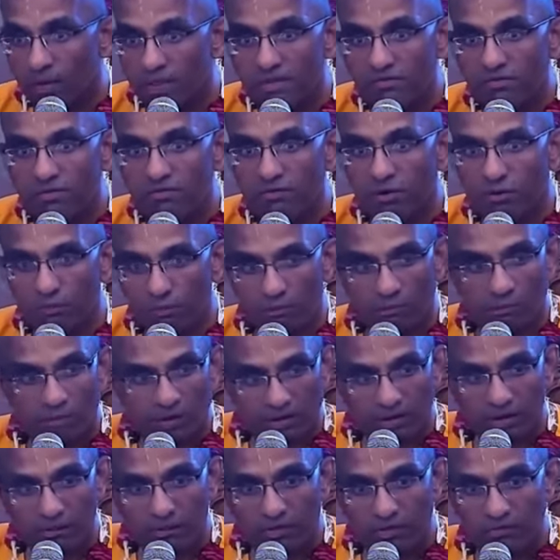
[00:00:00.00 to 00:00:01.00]
even from
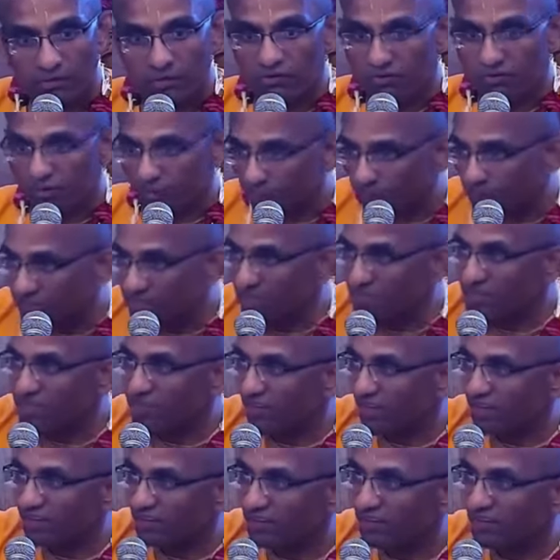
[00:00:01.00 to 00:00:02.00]
material perspective, somebody just
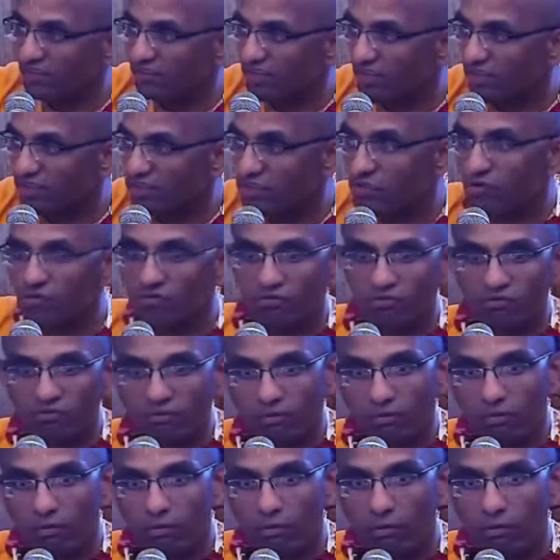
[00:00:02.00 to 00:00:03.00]
gets a sense of
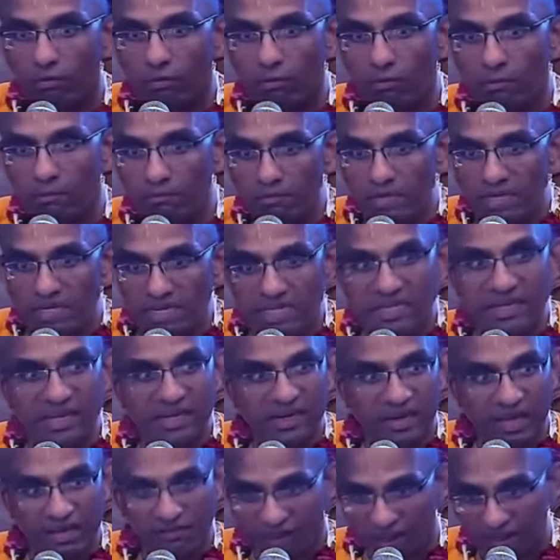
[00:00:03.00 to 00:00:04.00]
meaning
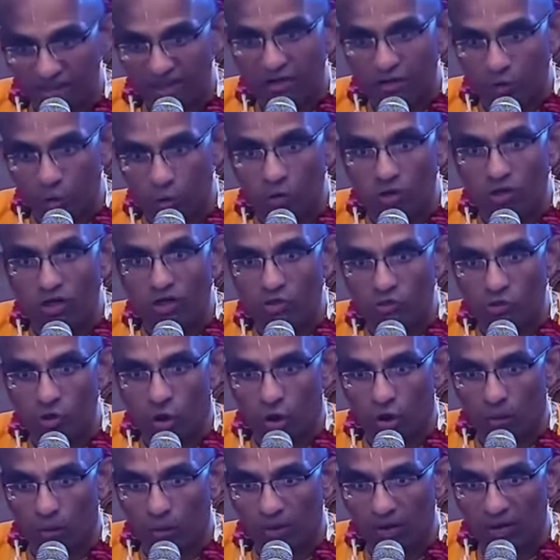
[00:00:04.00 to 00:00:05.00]
in life. I can hold a
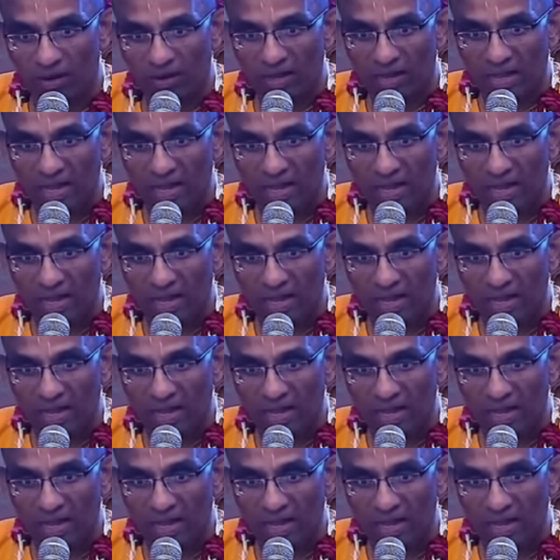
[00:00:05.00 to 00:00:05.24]
job.